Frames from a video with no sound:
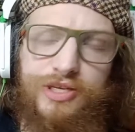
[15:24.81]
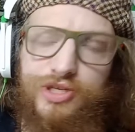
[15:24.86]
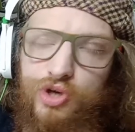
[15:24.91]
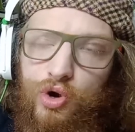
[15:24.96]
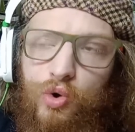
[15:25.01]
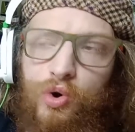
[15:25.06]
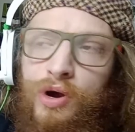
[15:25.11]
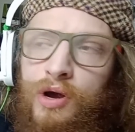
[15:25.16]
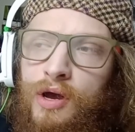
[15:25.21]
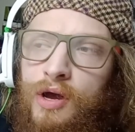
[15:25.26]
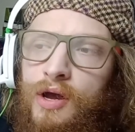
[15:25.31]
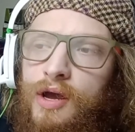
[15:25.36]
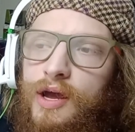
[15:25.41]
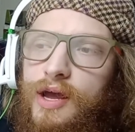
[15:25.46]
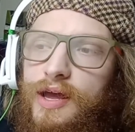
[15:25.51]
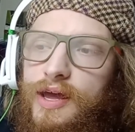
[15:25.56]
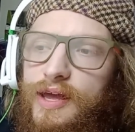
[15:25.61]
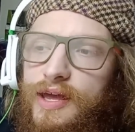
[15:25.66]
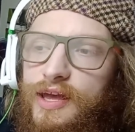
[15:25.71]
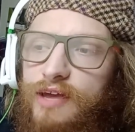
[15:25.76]
So
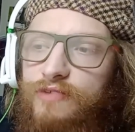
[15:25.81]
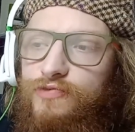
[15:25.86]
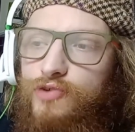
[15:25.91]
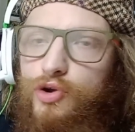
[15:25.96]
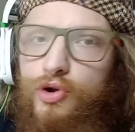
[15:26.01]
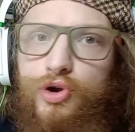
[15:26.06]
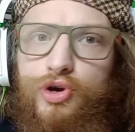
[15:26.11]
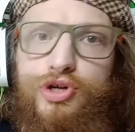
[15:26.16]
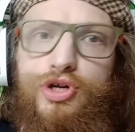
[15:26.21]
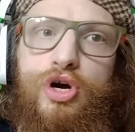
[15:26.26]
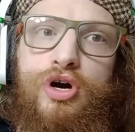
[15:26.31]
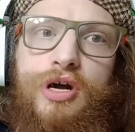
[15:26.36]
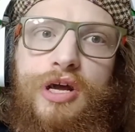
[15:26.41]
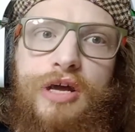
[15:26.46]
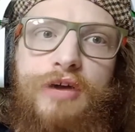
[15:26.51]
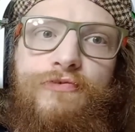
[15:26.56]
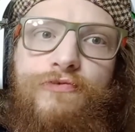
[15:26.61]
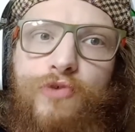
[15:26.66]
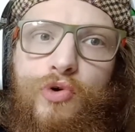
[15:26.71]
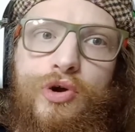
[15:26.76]
if you're
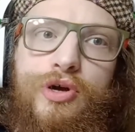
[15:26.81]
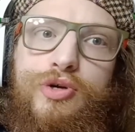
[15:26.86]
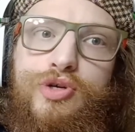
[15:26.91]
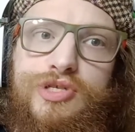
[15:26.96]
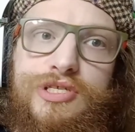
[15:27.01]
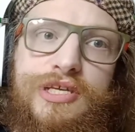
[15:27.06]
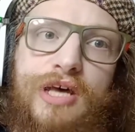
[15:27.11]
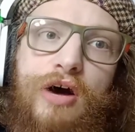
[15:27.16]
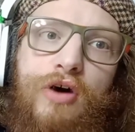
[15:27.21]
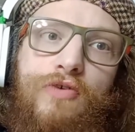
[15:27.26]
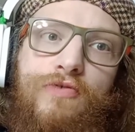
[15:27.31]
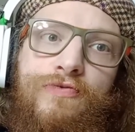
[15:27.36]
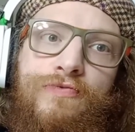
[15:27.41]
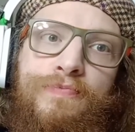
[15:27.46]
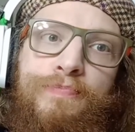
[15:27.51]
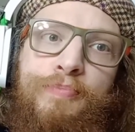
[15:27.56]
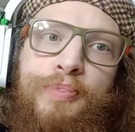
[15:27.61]
cooking for yourself,